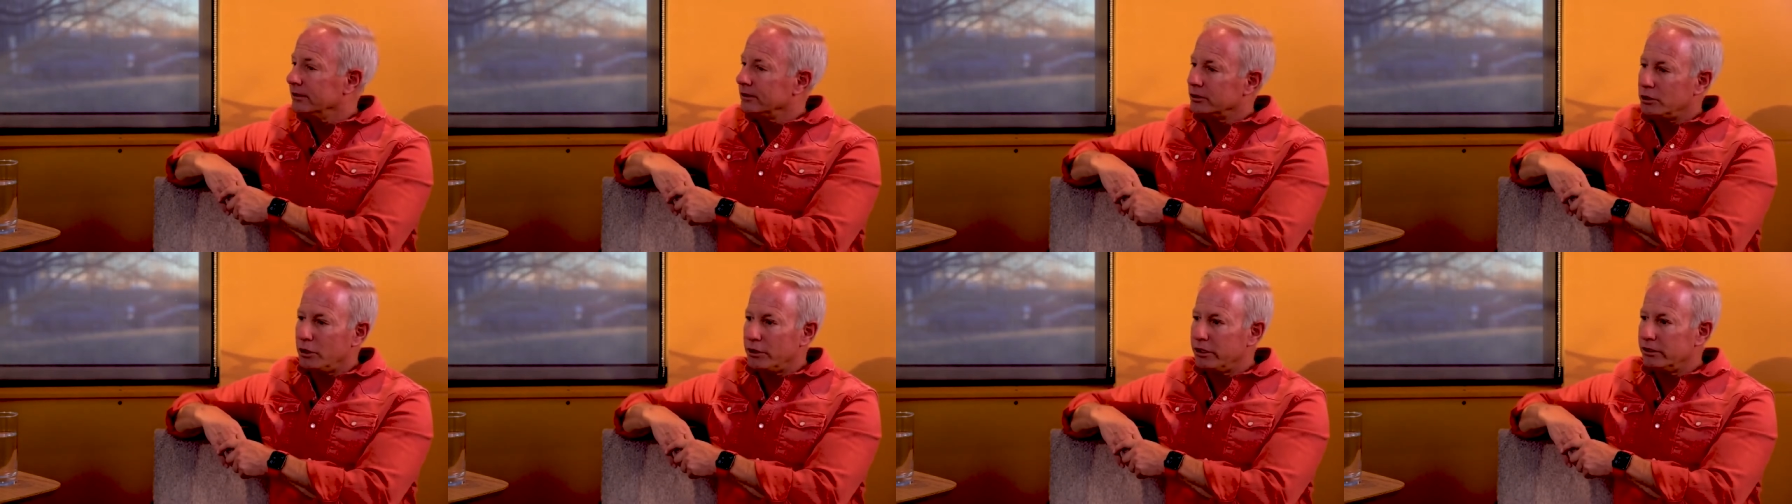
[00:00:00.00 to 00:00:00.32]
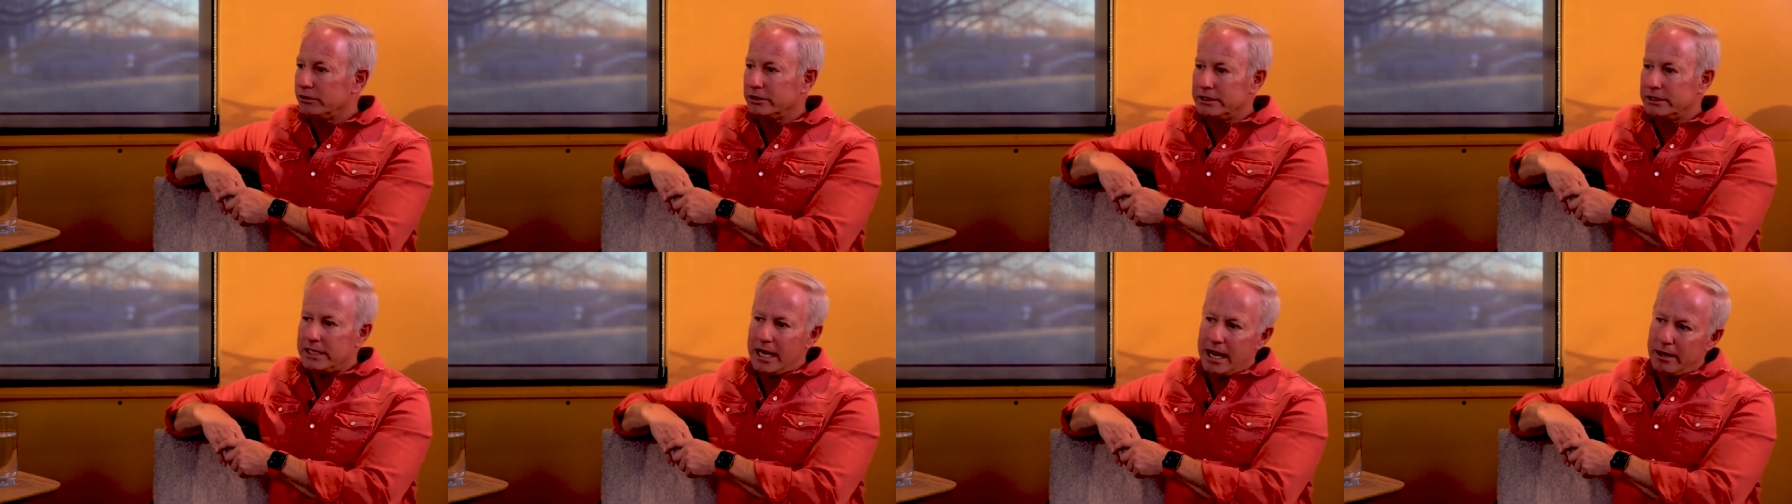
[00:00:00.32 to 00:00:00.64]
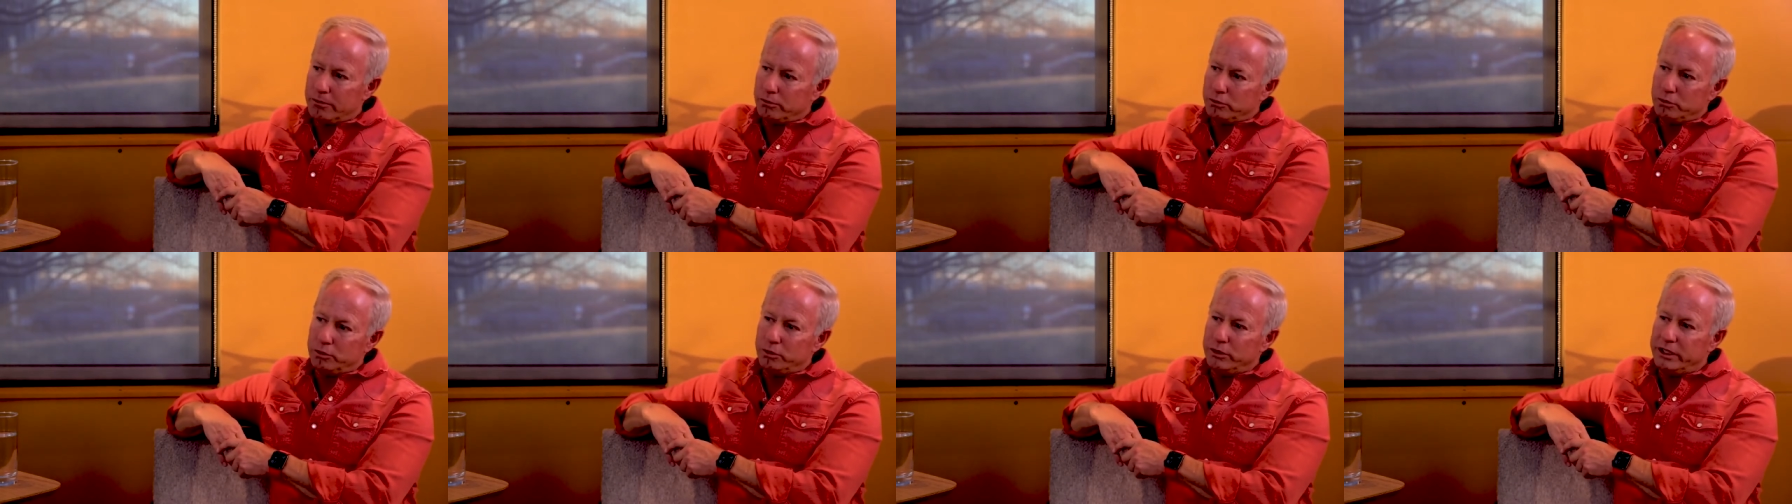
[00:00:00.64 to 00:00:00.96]
So there's
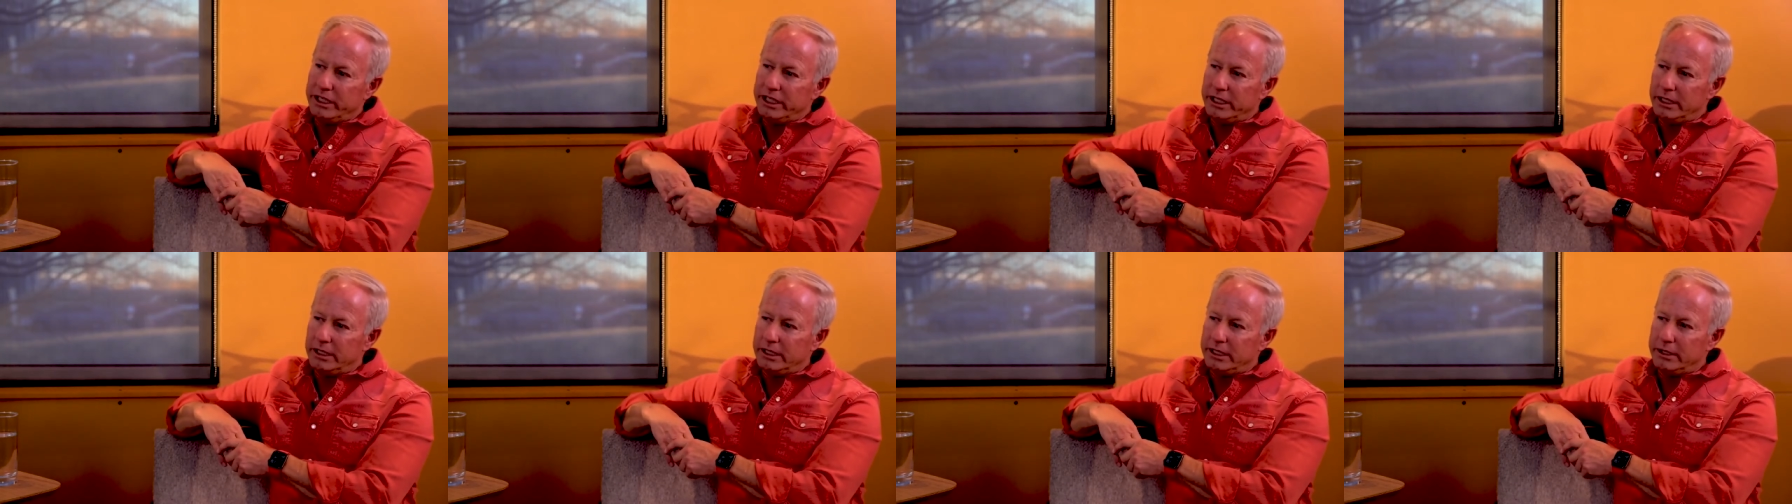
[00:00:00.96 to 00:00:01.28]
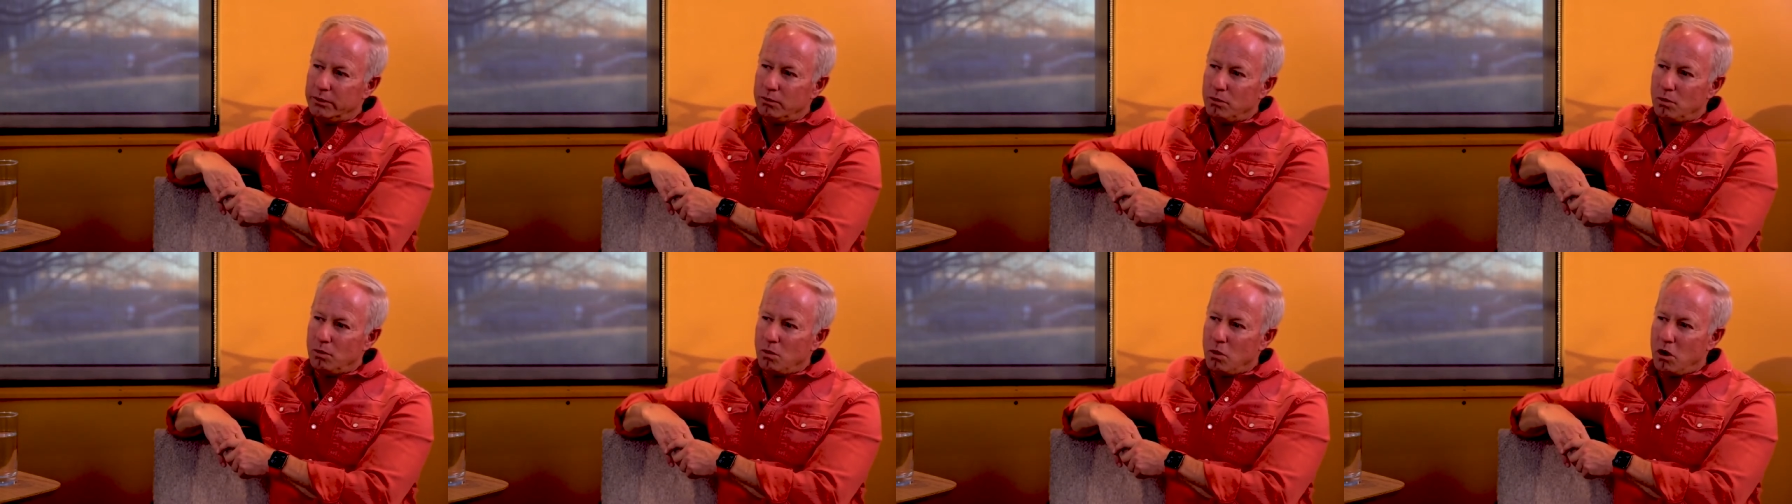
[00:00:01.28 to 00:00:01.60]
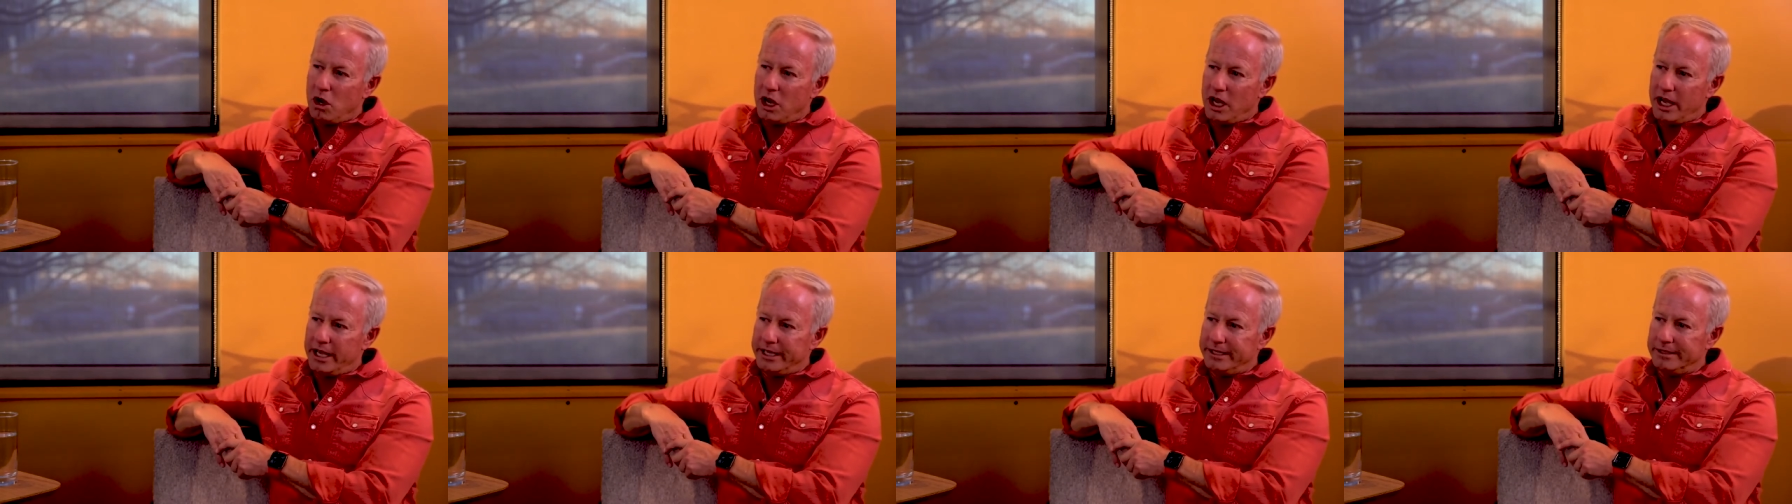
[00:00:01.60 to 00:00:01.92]
not really
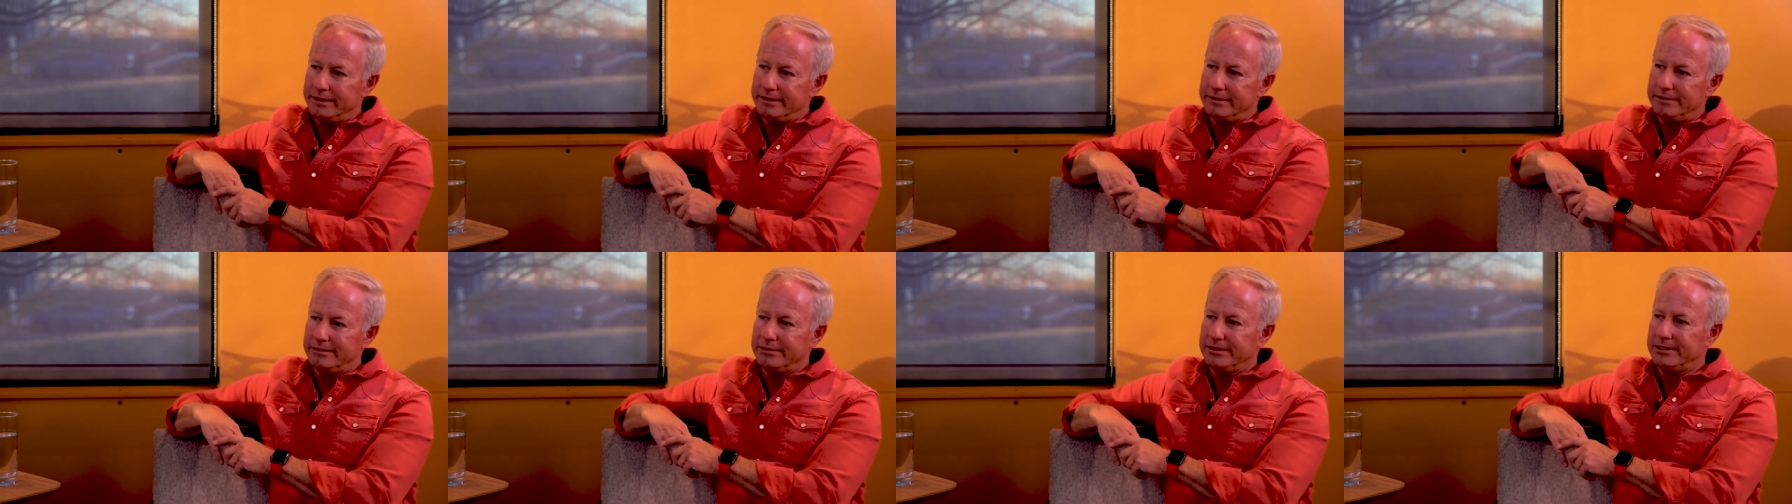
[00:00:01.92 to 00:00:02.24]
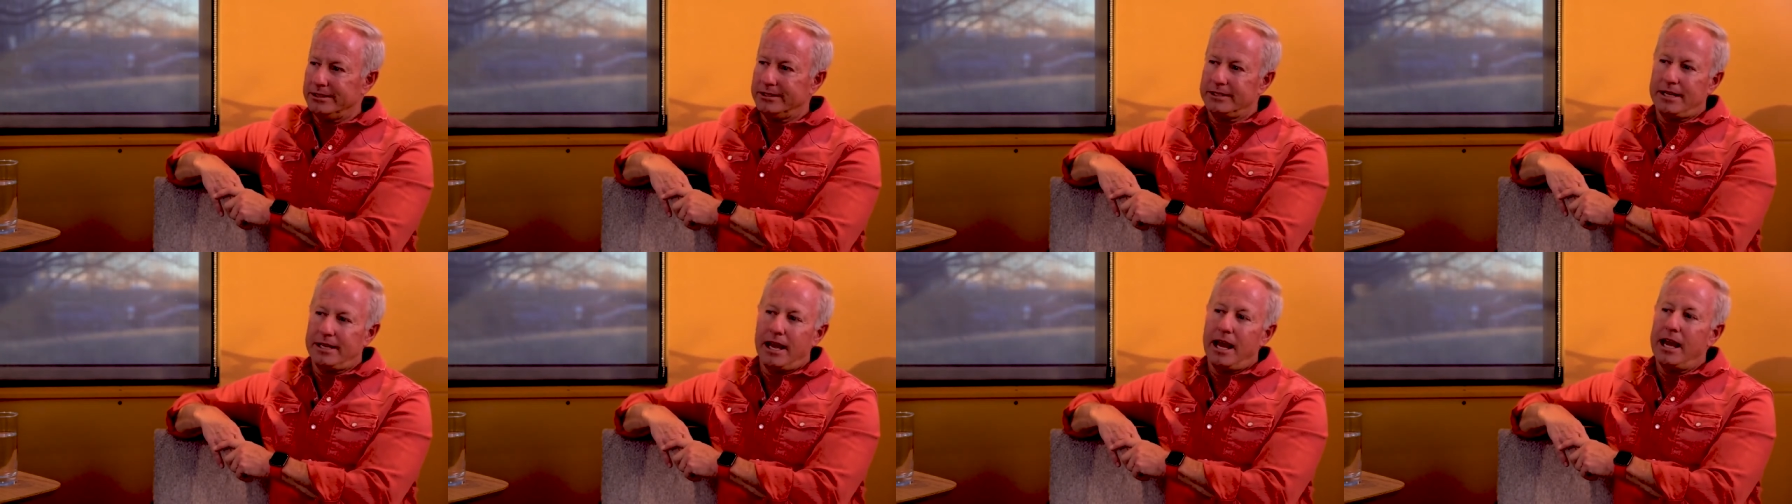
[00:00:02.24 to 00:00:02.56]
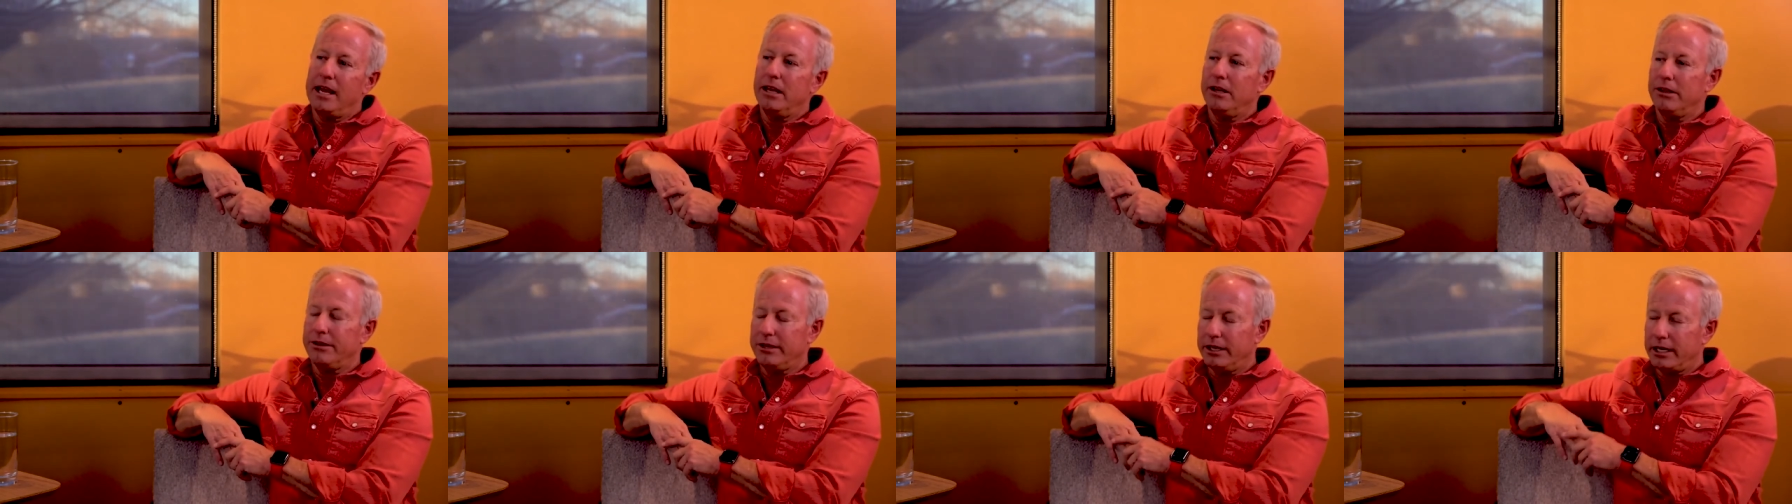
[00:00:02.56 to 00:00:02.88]
one
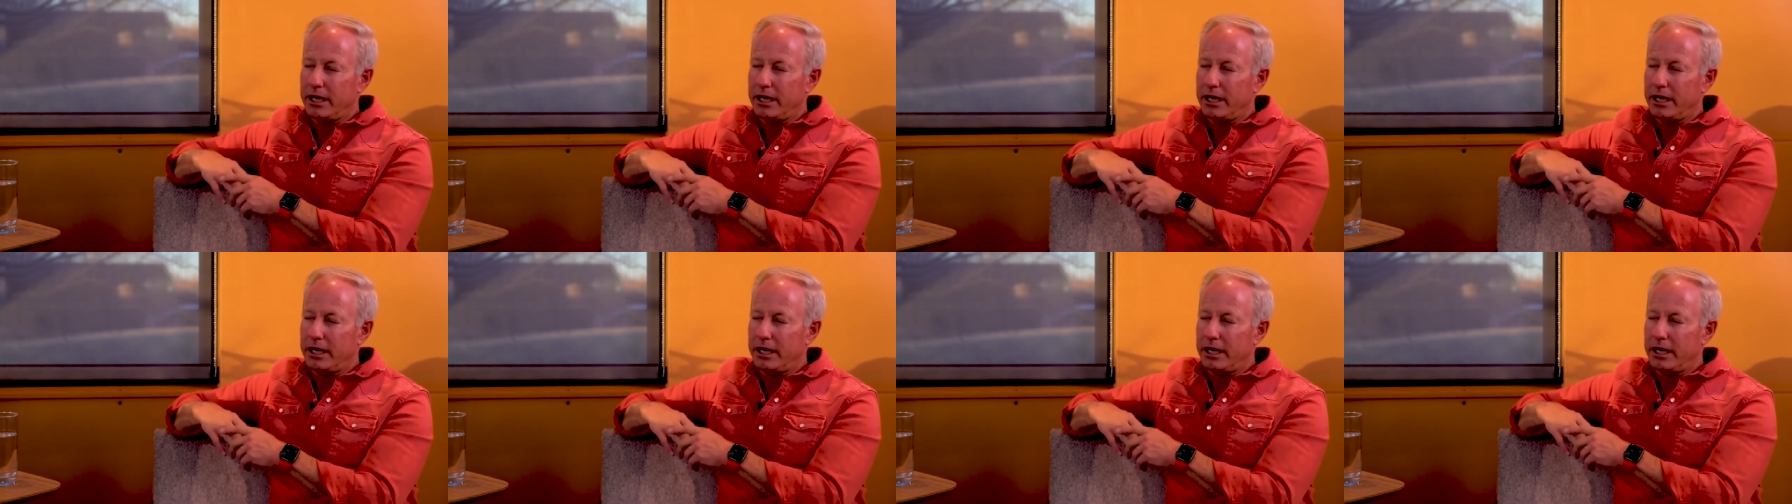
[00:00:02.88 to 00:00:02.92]
style